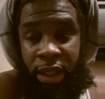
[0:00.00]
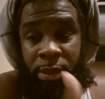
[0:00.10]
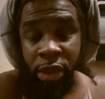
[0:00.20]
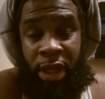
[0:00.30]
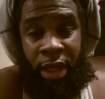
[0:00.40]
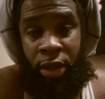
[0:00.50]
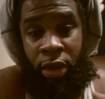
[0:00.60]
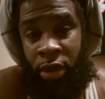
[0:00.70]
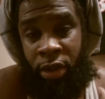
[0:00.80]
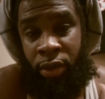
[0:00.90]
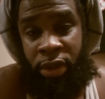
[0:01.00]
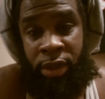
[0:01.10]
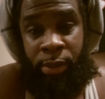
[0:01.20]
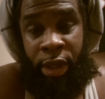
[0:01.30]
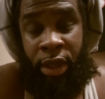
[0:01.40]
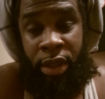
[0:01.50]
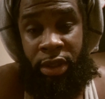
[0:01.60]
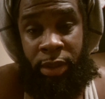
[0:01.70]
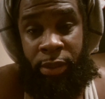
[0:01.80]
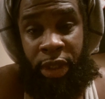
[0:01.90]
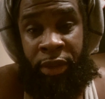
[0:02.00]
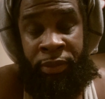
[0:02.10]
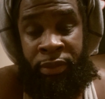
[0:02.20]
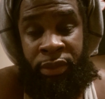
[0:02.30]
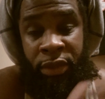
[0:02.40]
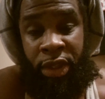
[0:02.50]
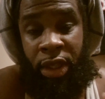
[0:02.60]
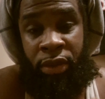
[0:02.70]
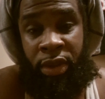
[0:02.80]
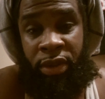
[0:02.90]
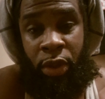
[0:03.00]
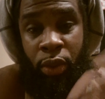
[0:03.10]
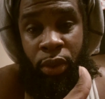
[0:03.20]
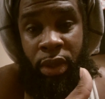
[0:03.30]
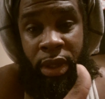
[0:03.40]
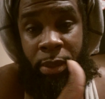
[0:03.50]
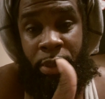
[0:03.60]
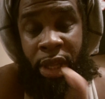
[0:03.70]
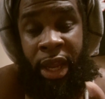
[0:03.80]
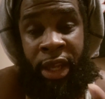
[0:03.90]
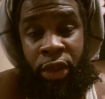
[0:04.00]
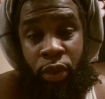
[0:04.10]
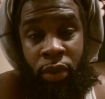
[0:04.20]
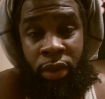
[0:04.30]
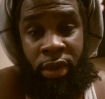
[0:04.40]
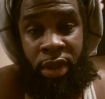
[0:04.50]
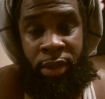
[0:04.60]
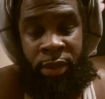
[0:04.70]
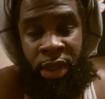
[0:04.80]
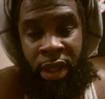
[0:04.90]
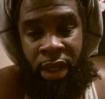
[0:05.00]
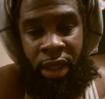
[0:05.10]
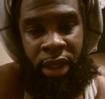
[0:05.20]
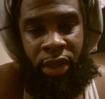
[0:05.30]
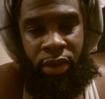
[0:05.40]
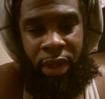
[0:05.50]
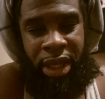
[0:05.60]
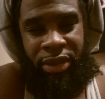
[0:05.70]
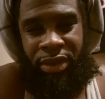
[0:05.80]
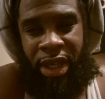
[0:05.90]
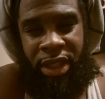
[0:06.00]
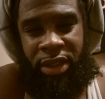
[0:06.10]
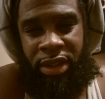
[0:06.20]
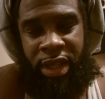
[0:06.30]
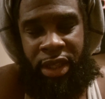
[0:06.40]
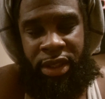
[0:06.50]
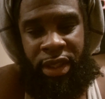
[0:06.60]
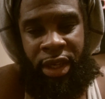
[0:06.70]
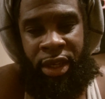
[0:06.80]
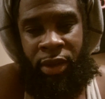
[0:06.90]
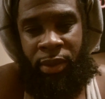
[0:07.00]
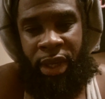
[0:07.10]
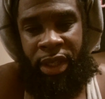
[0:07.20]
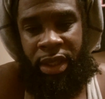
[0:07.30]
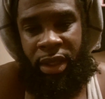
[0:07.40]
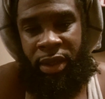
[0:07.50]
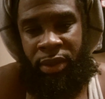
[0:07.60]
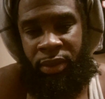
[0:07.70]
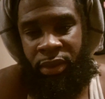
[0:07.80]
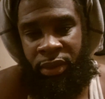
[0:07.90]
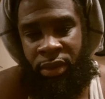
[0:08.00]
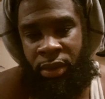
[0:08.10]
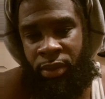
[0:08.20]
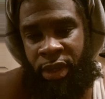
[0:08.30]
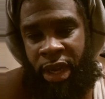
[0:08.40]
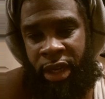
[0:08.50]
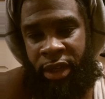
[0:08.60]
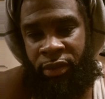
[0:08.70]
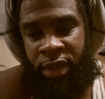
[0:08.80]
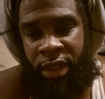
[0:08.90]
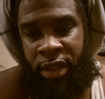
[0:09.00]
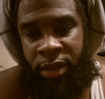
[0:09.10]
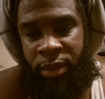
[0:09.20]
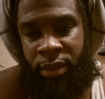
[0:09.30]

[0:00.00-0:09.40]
They be like, no, nah, go to the mayor or something. They don't even know who you can complain to on them. So that's that's that's error right there. We gotta get rid of them.